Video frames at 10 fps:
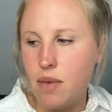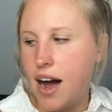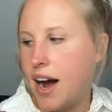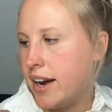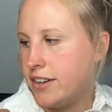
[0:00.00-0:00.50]

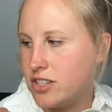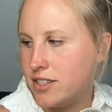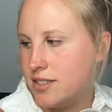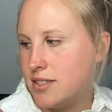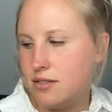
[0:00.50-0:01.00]
I
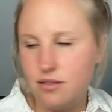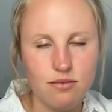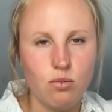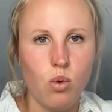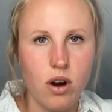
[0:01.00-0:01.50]
just
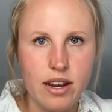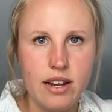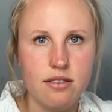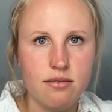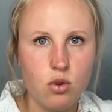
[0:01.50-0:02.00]
wanted